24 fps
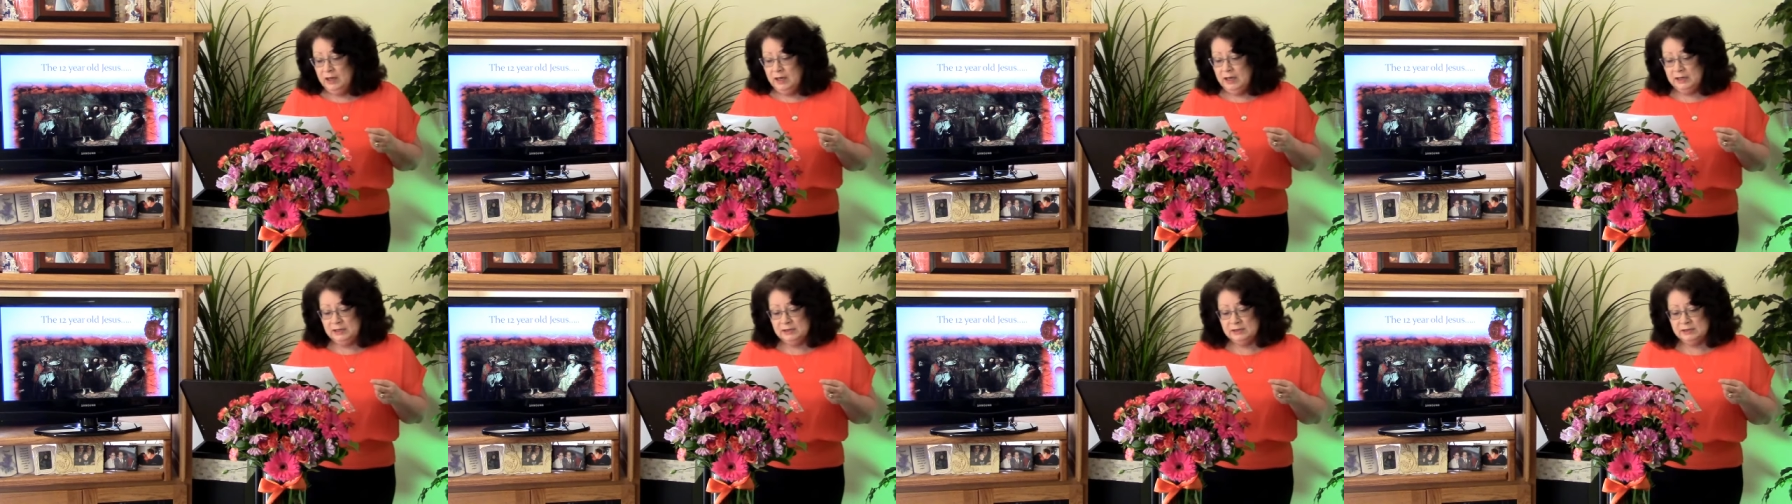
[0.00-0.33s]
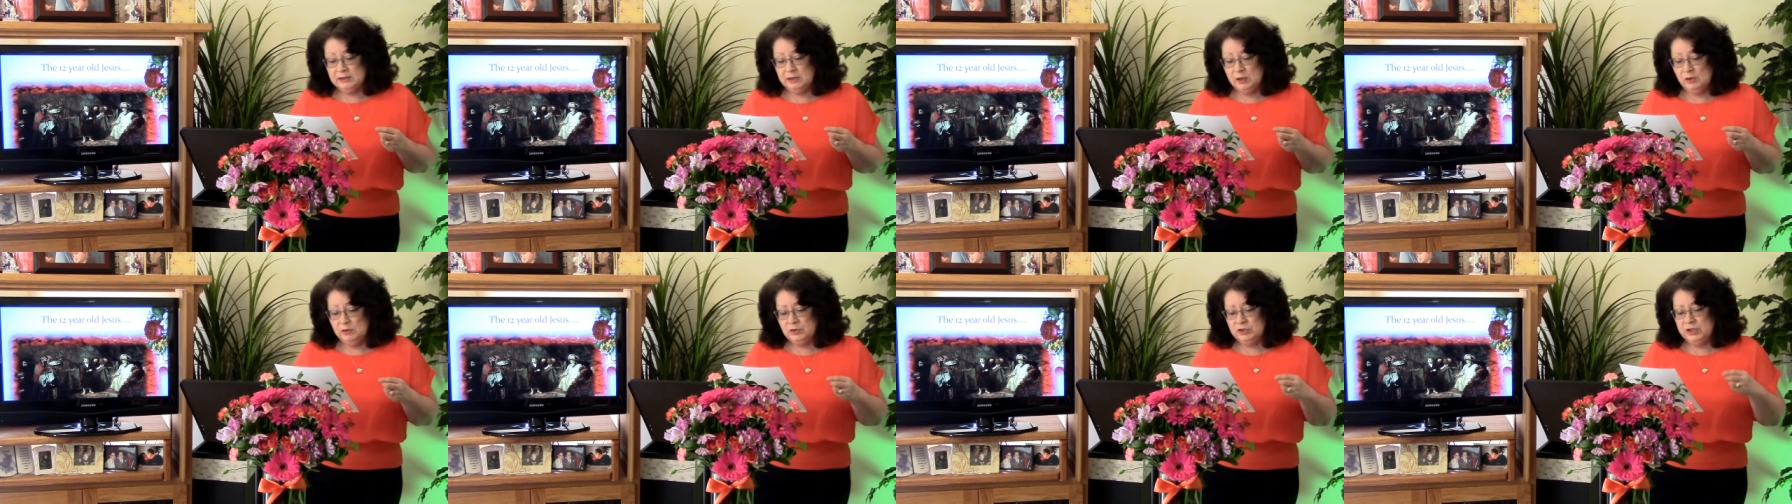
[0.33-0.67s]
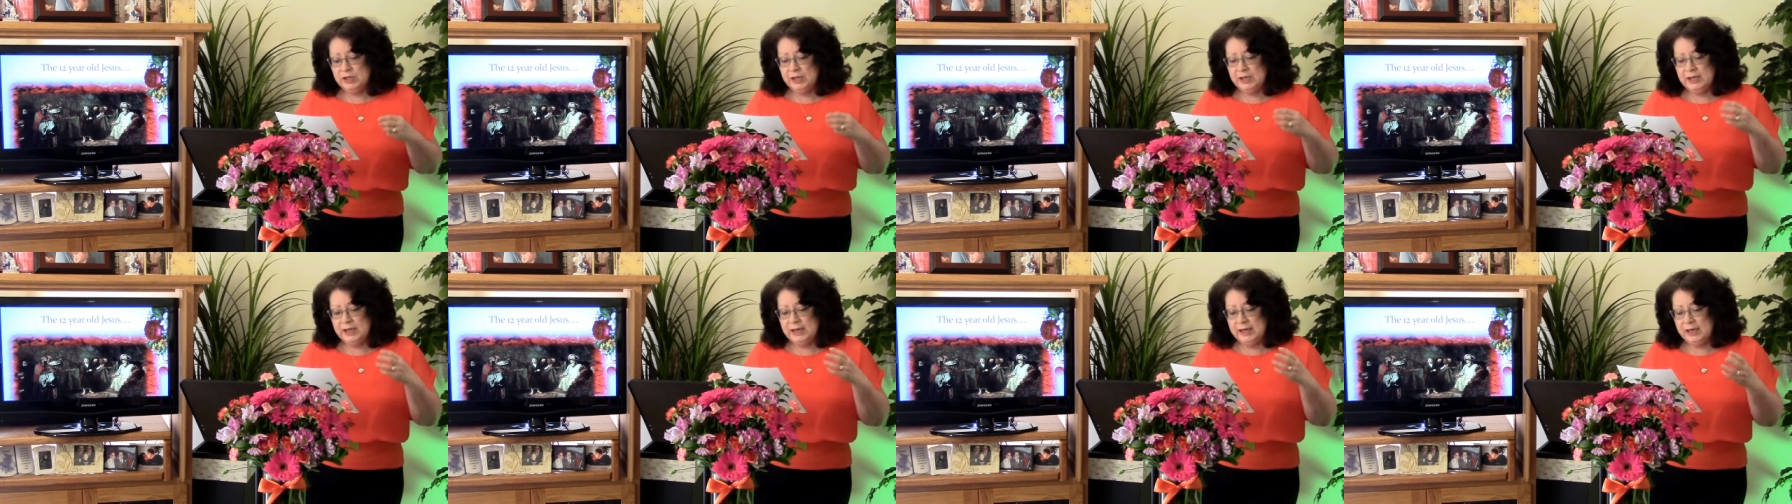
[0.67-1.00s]
And so
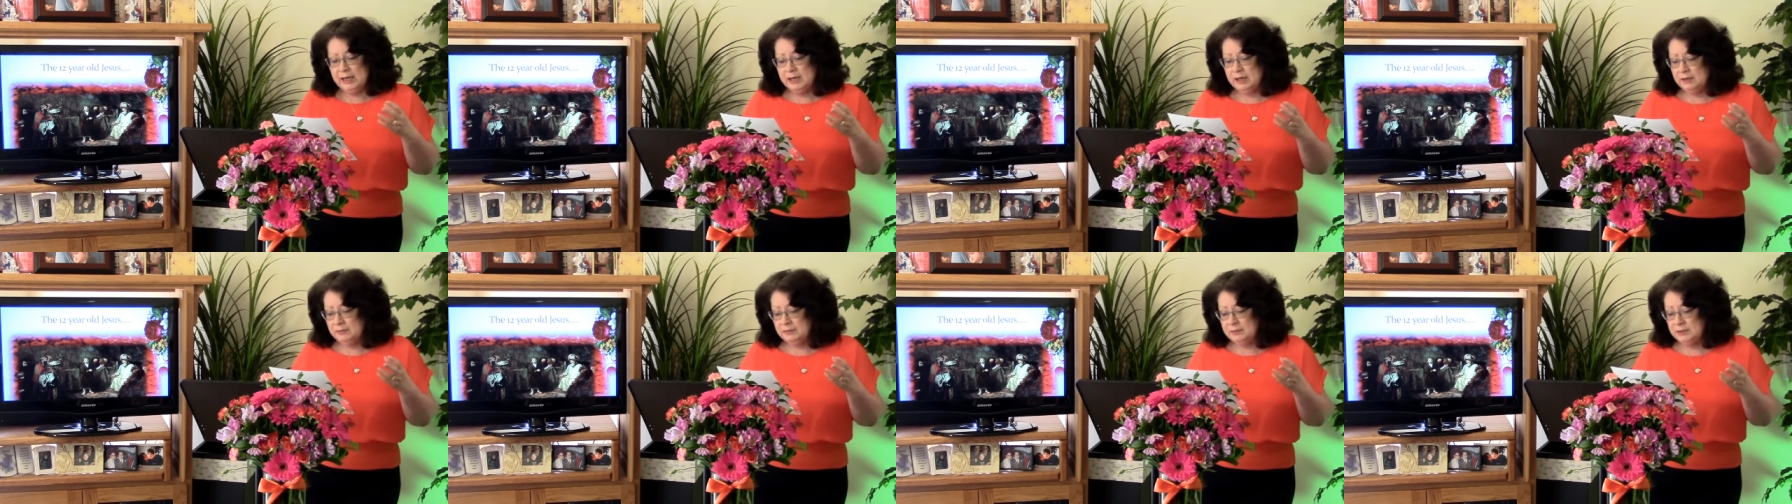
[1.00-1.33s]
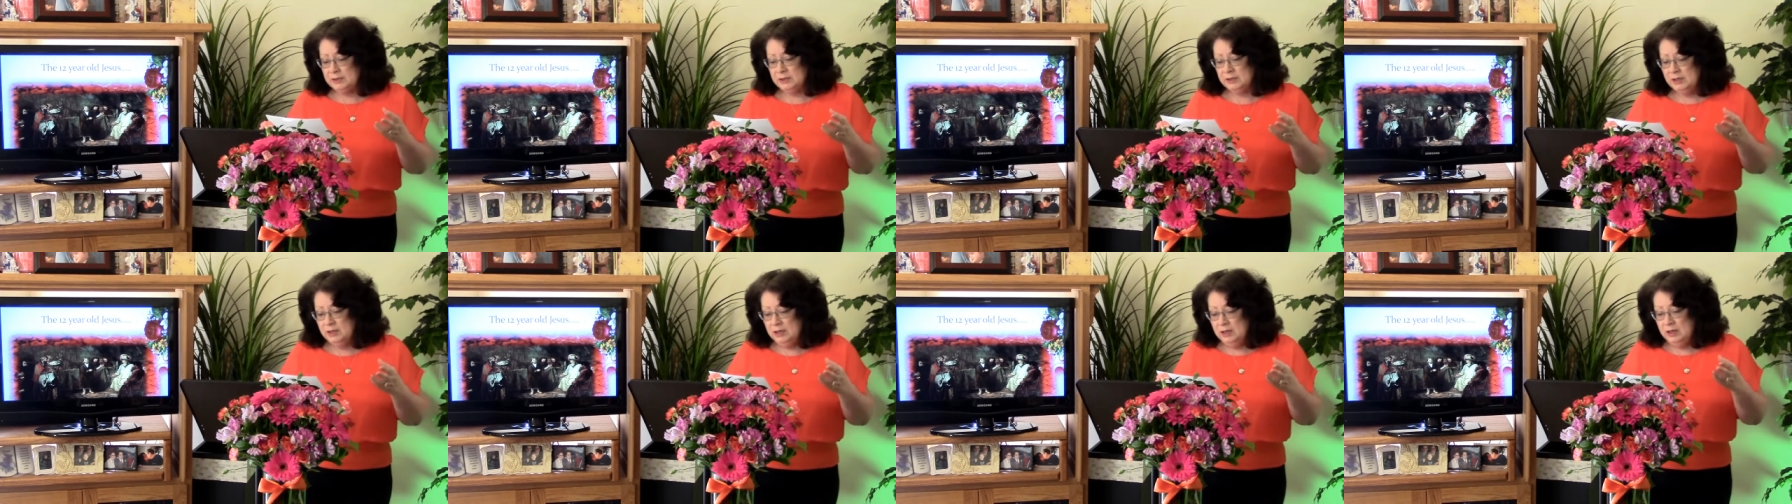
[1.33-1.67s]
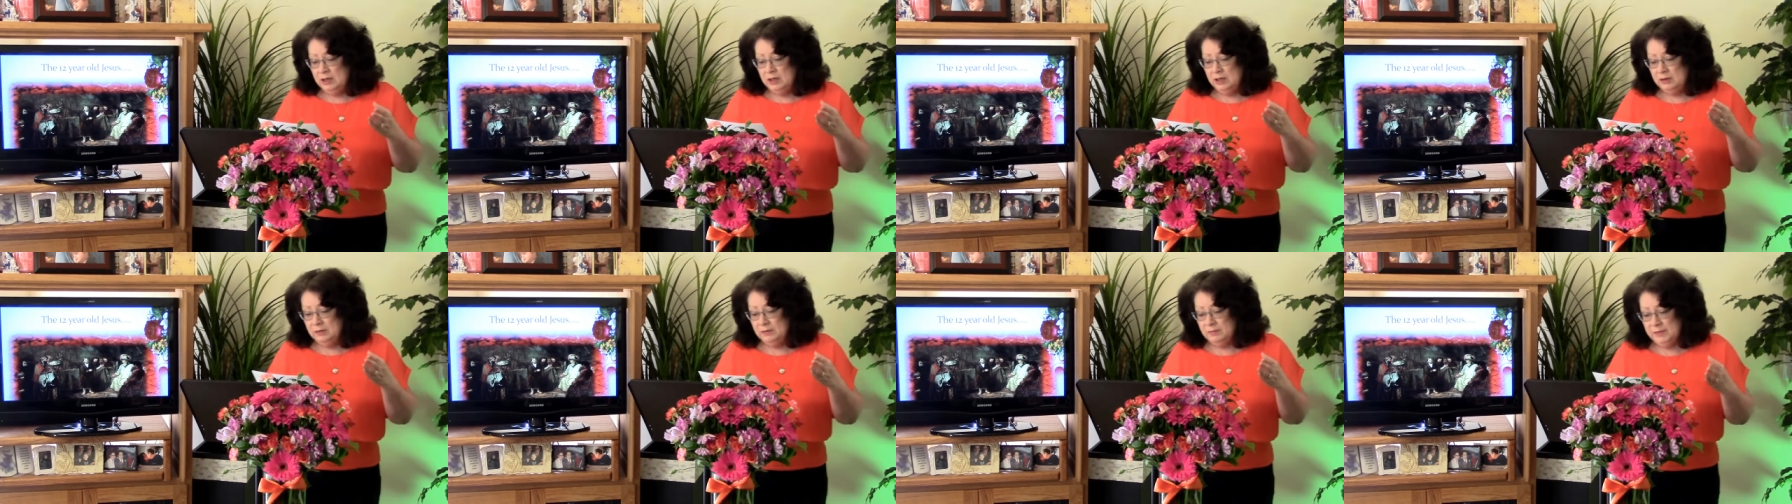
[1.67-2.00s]
she kept,
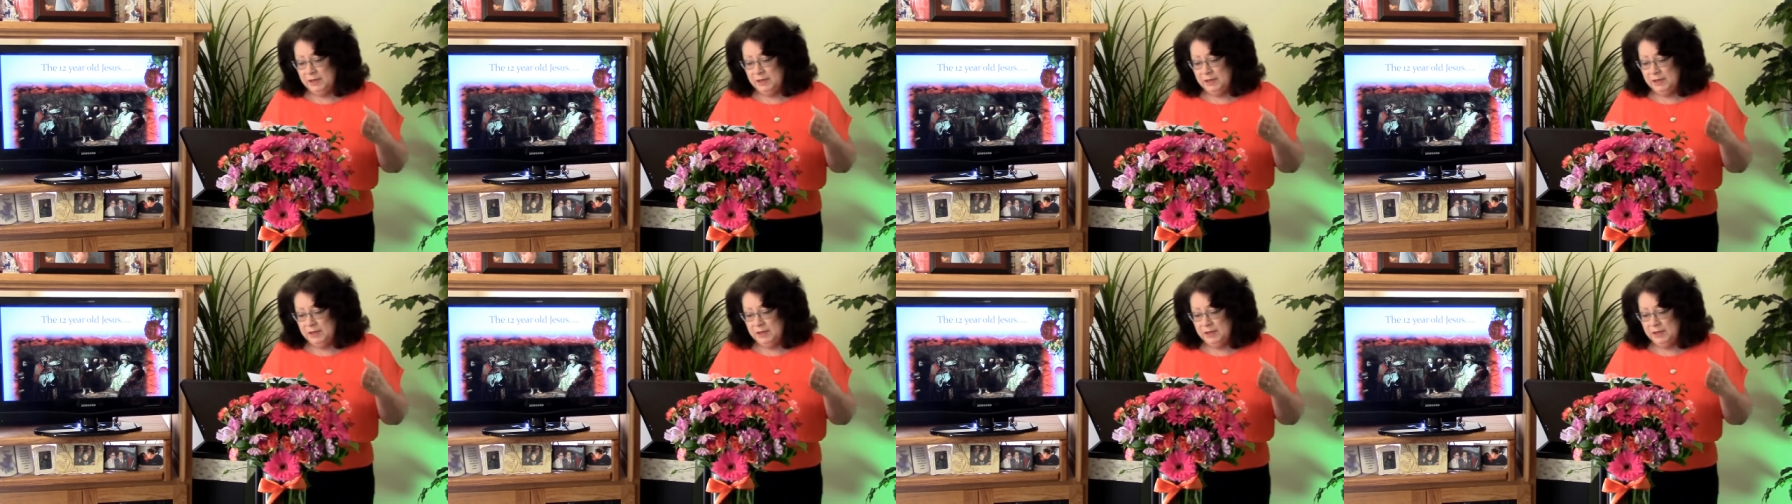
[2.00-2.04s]
uh,